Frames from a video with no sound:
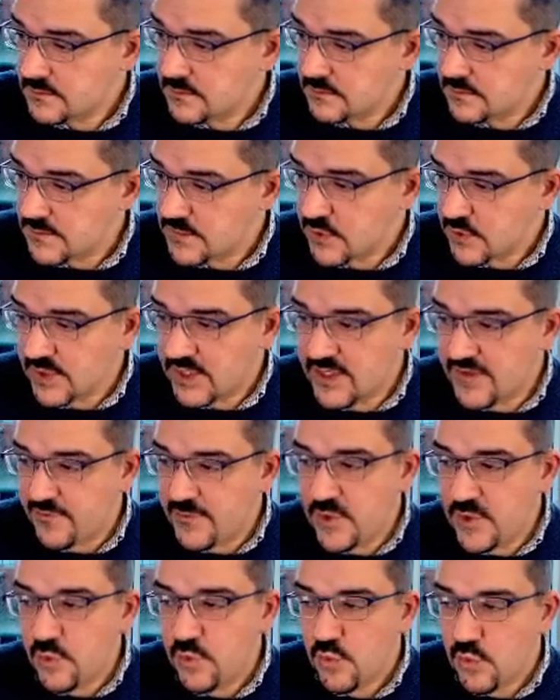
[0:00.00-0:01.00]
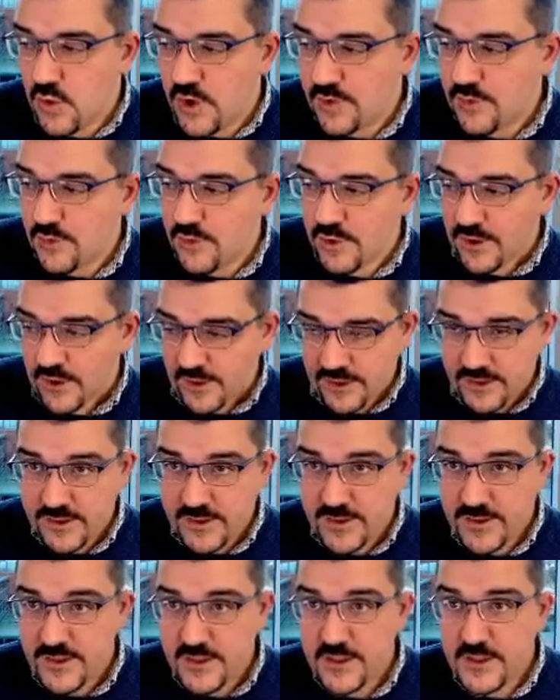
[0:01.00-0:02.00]
So give me one word.
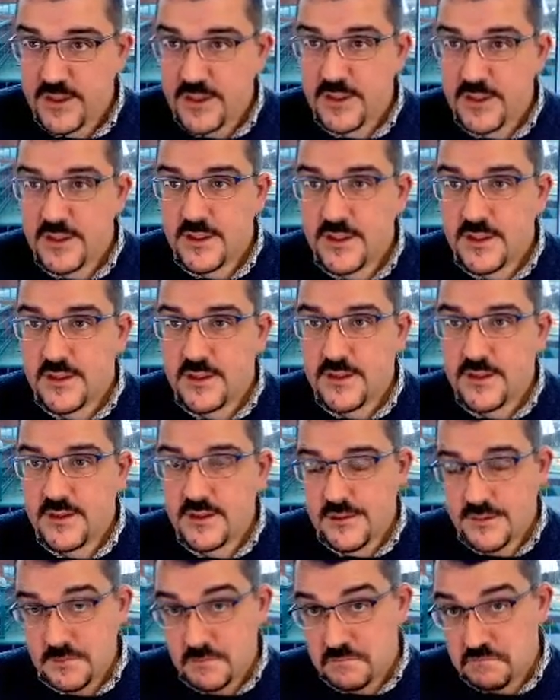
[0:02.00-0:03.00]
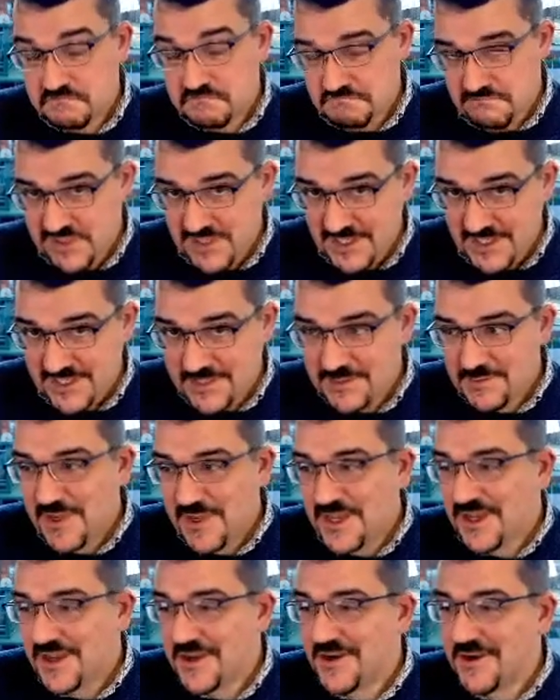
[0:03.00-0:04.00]
Please
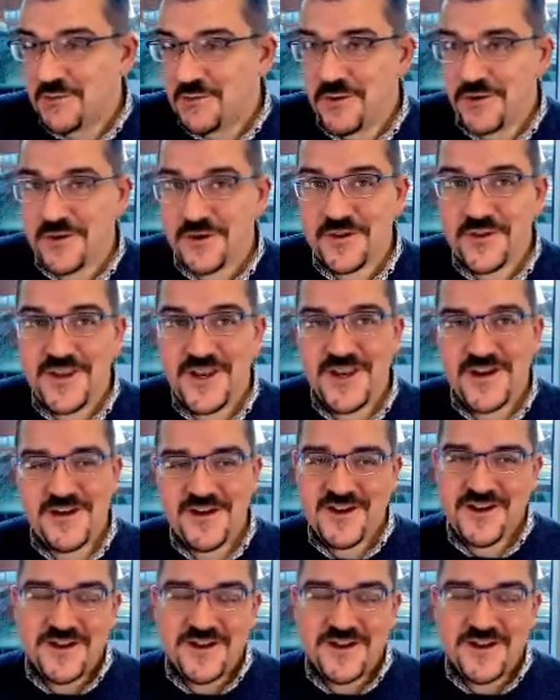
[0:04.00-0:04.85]
make it a word that